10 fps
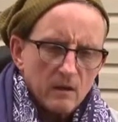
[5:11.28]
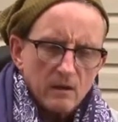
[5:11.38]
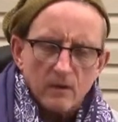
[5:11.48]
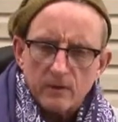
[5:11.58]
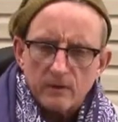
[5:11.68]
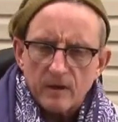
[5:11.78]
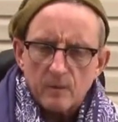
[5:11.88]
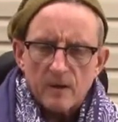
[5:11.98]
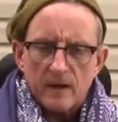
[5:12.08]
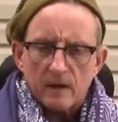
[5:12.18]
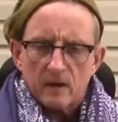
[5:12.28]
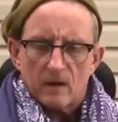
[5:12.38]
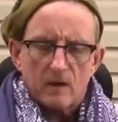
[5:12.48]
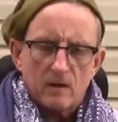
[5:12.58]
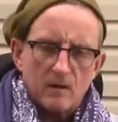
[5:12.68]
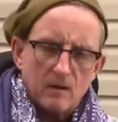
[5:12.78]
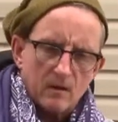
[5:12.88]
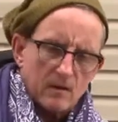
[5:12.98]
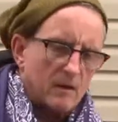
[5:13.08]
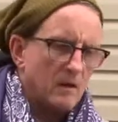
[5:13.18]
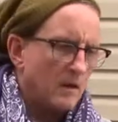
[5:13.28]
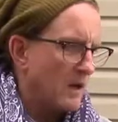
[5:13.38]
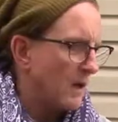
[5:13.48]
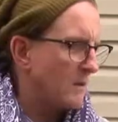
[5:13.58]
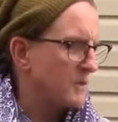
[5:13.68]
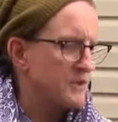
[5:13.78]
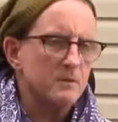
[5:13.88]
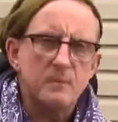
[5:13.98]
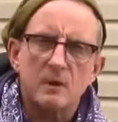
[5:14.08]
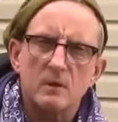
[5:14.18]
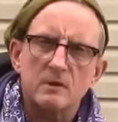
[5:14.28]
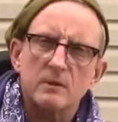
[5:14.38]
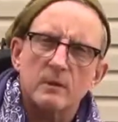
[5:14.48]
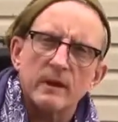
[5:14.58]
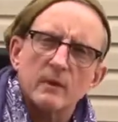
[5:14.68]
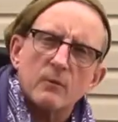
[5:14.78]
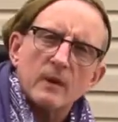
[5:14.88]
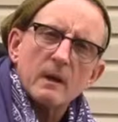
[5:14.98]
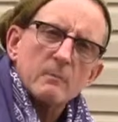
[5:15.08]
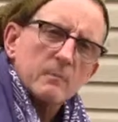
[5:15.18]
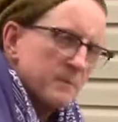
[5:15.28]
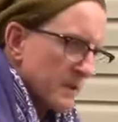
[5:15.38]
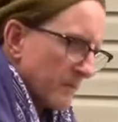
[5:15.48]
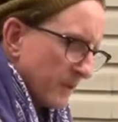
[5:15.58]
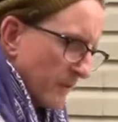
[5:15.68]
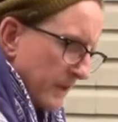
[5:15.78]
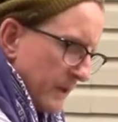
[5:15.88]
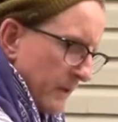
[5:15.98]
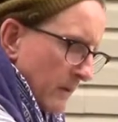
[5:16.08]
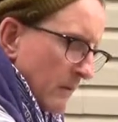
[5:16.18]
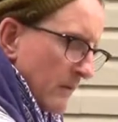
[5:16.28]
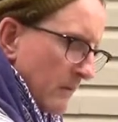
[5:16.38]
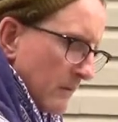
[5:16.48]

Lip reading: You know, you think about it. I mean, just because, you know, I can grab something over here